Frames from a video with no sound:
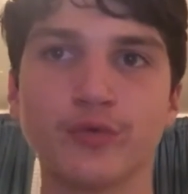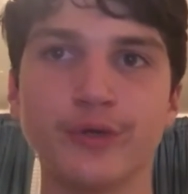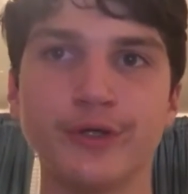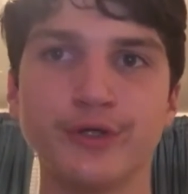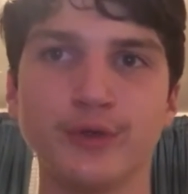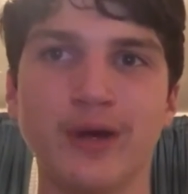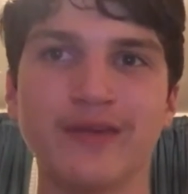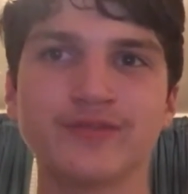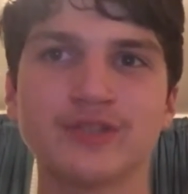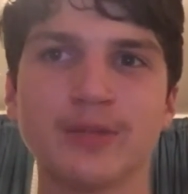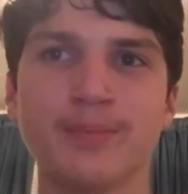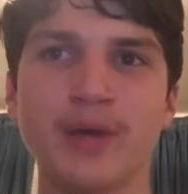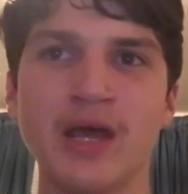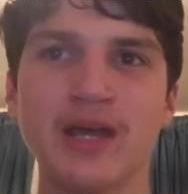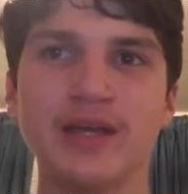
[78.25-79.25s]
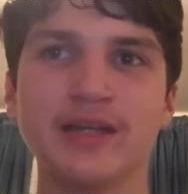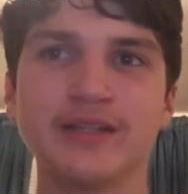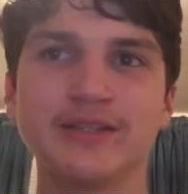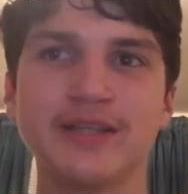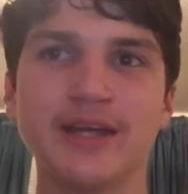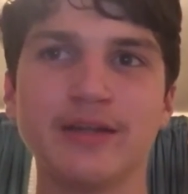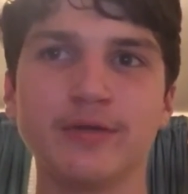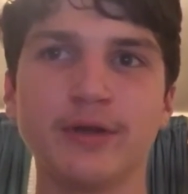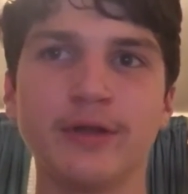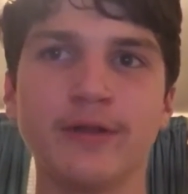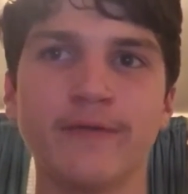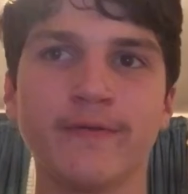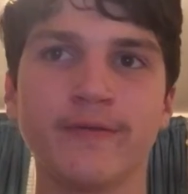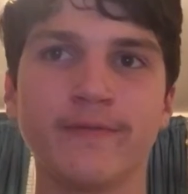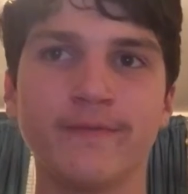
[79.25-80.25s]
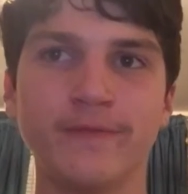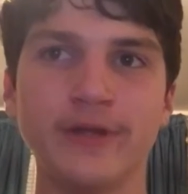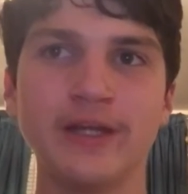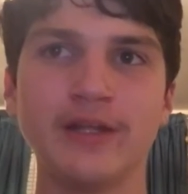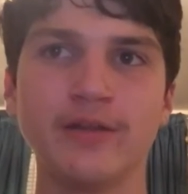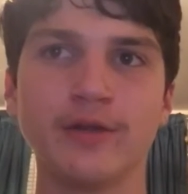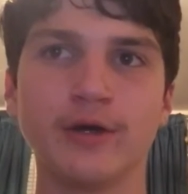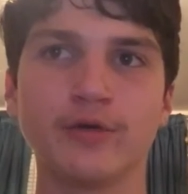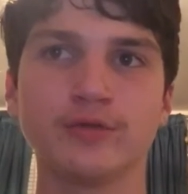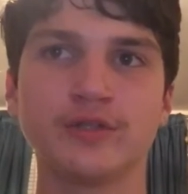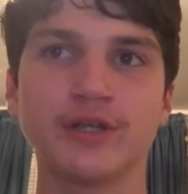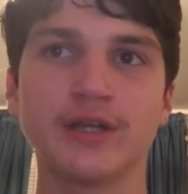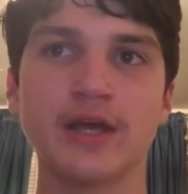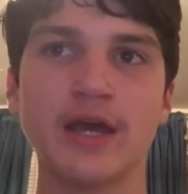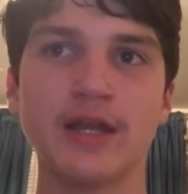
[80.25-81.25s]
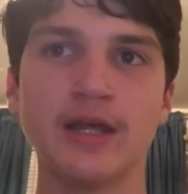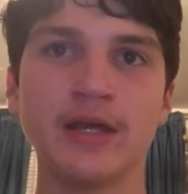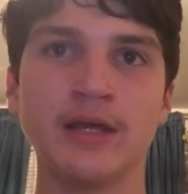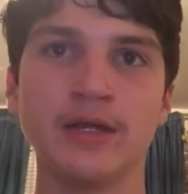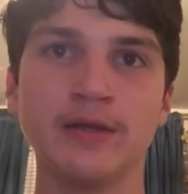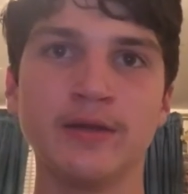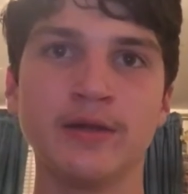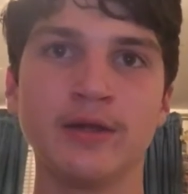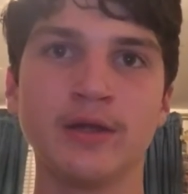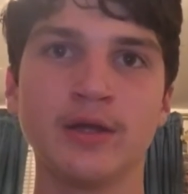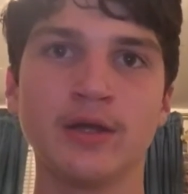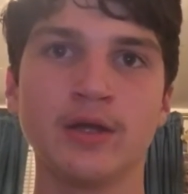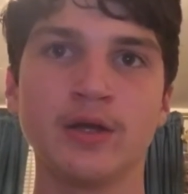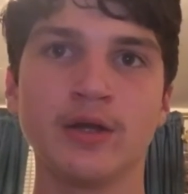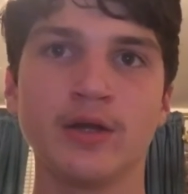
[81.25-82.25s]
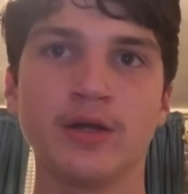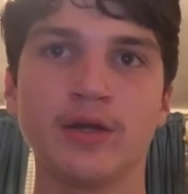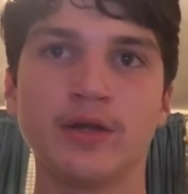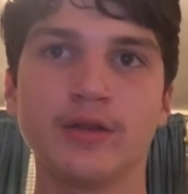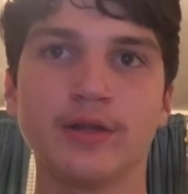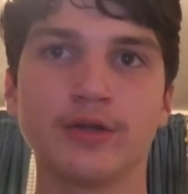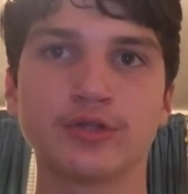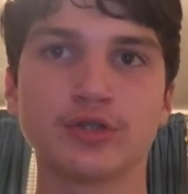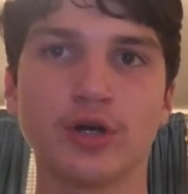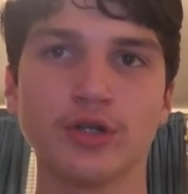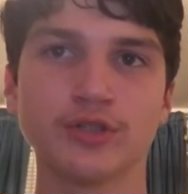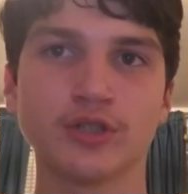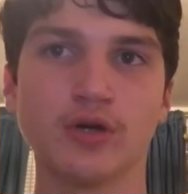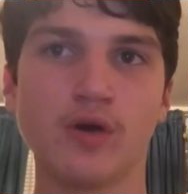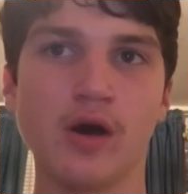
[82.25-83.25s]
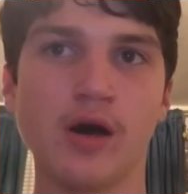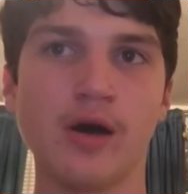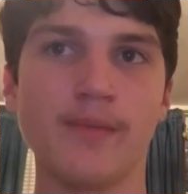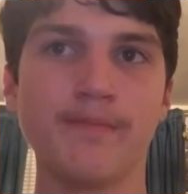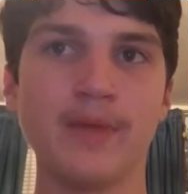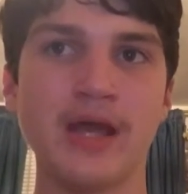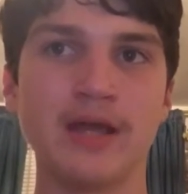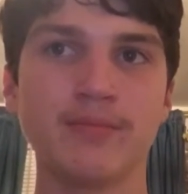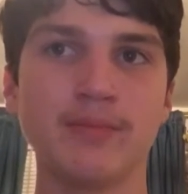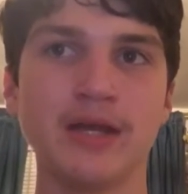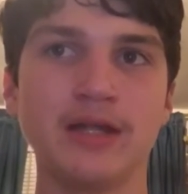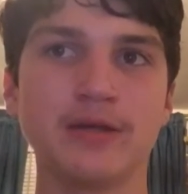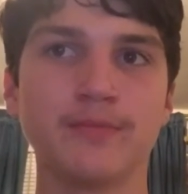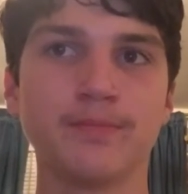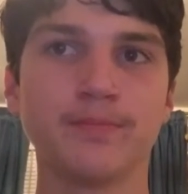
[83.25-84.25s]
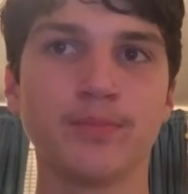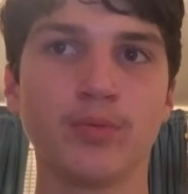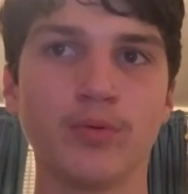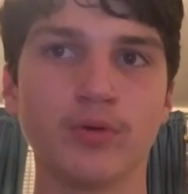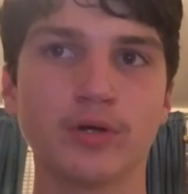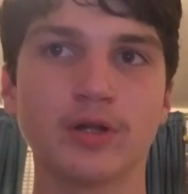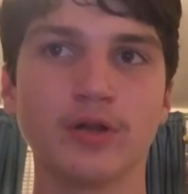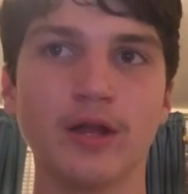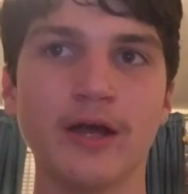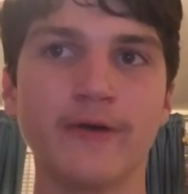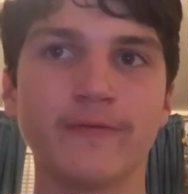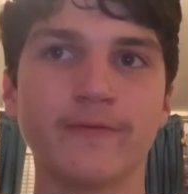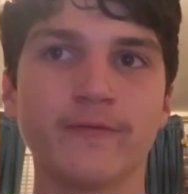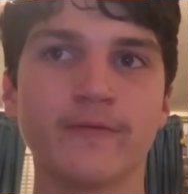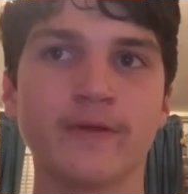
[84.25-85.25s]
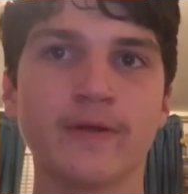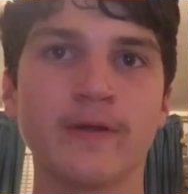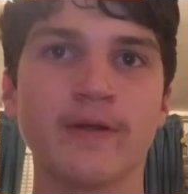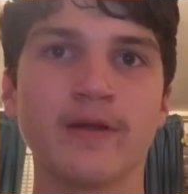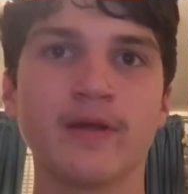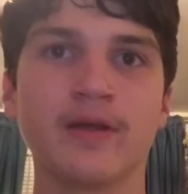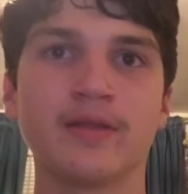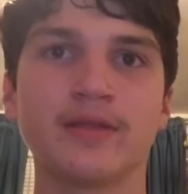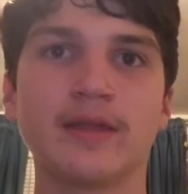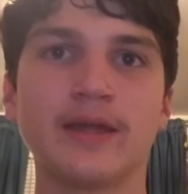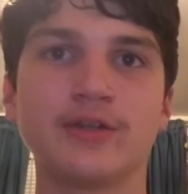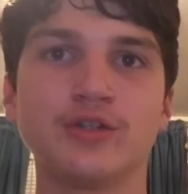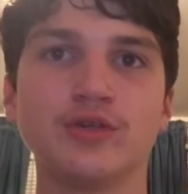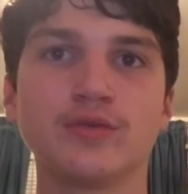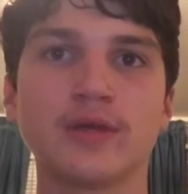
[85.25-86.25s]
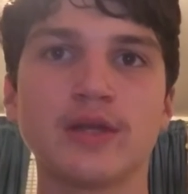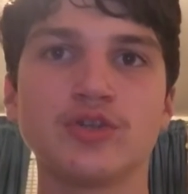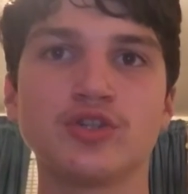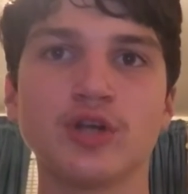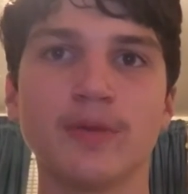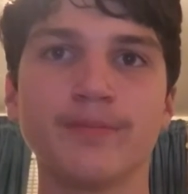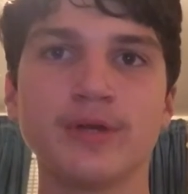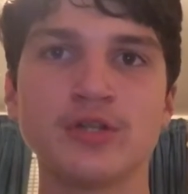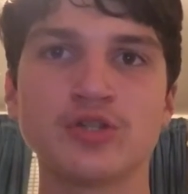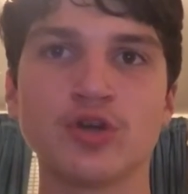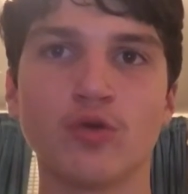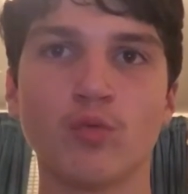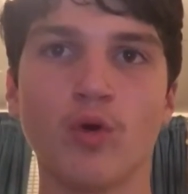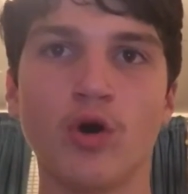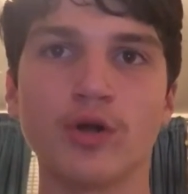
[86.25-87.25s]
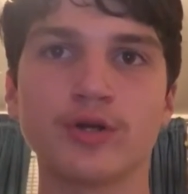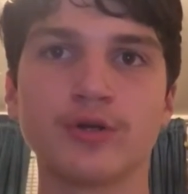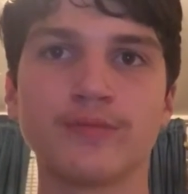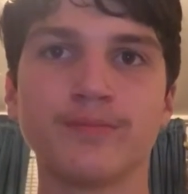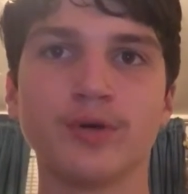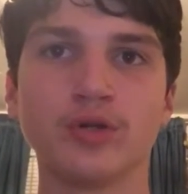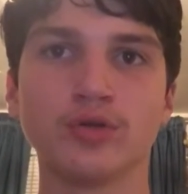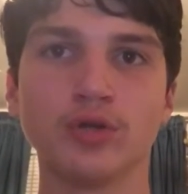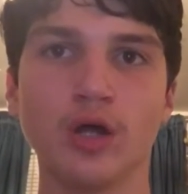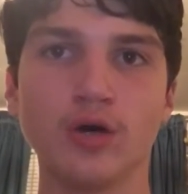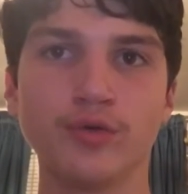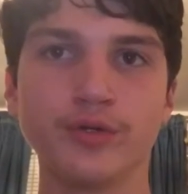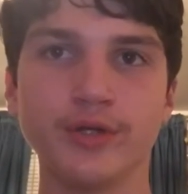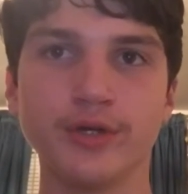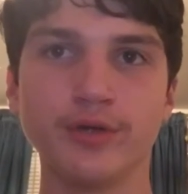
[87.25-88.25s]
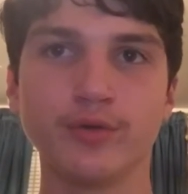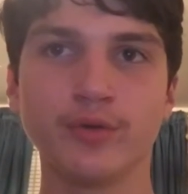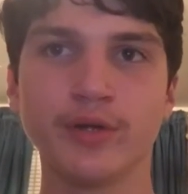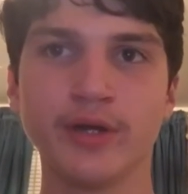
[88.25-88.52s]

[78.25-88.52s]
We do have to pay a daily fee though to get in. There's also a man-made cliff that you can jump into water below you.